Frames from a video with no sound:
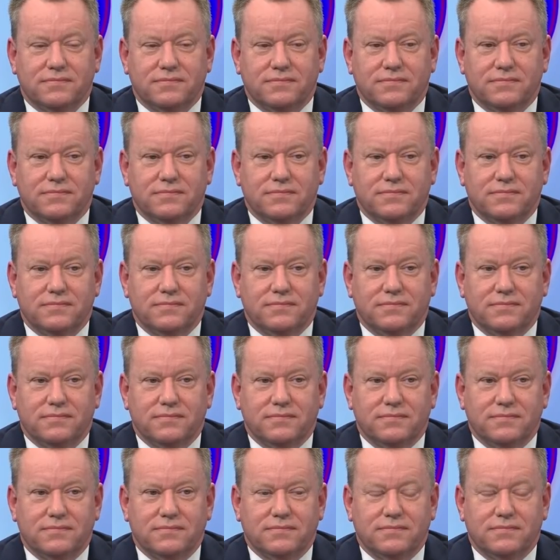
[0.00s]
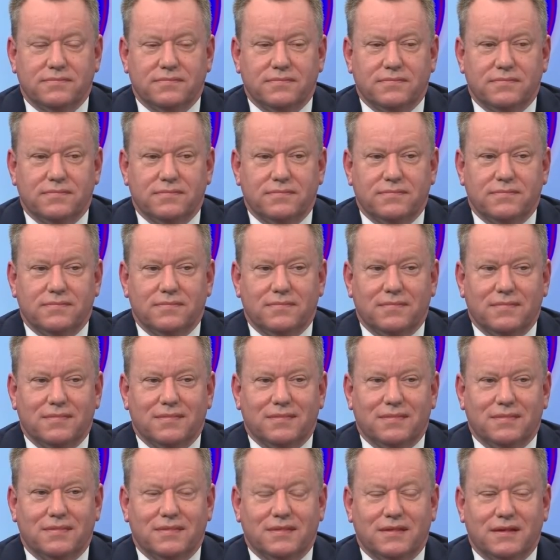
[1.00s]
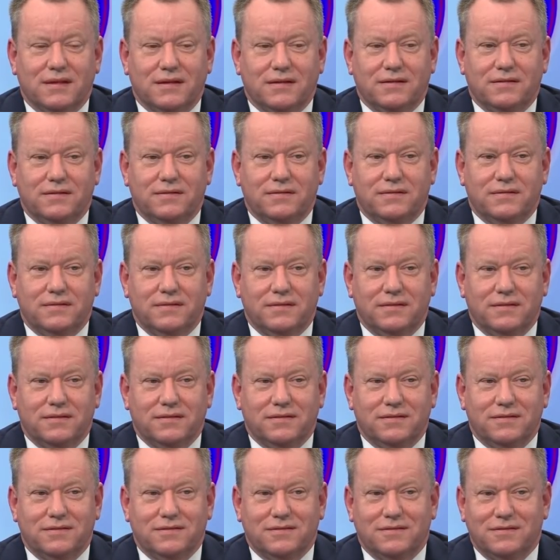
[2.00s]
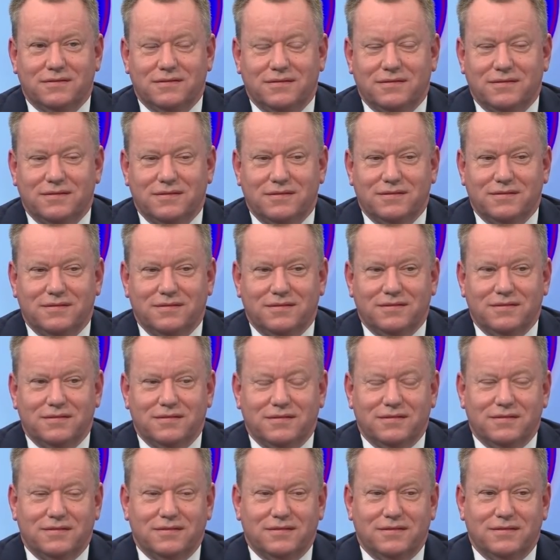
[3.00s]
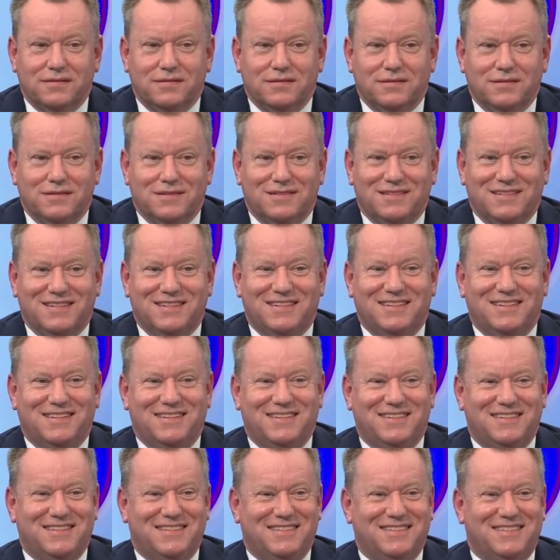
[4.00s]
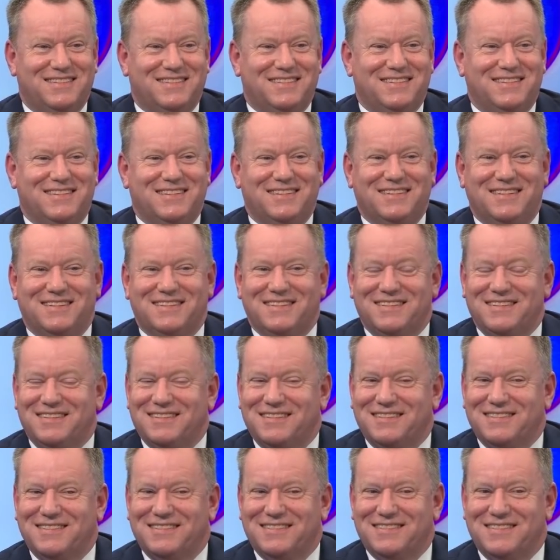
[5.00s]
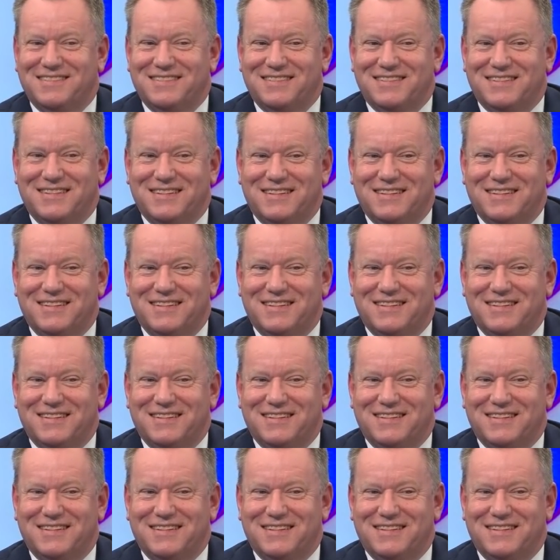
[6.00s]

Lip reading: No words are spoken by the person on screen.